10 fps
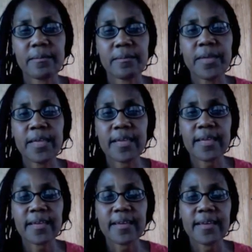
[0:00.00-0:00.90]

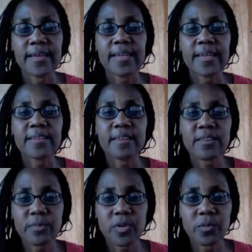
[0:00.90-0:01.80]
being an
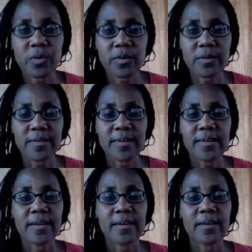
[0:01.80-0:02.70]
accessory to murder,
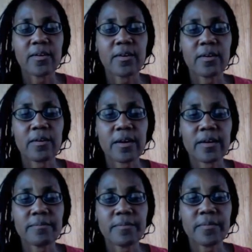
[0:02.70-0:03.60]

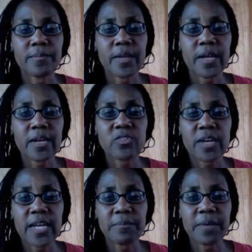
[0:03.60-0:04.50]
or
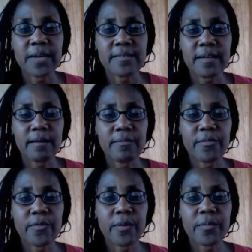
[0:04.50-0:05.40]
extricated myself
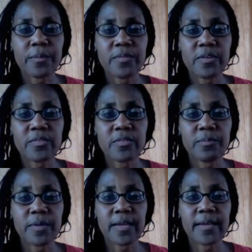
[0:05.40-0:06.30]
from the position of
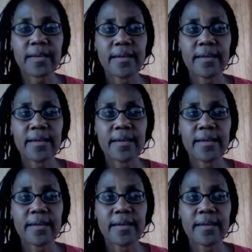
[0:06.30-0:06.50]
being